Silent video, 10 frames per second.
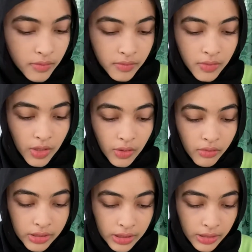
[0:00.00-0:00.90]
No,
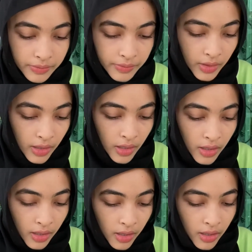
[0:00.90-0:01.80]
not really.
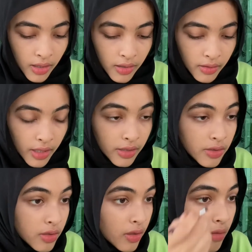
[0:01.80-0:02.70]
Okay,
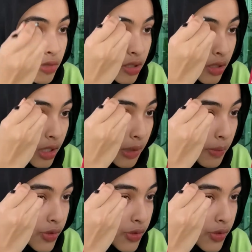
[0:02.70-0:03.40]
so I'm just gonna keep on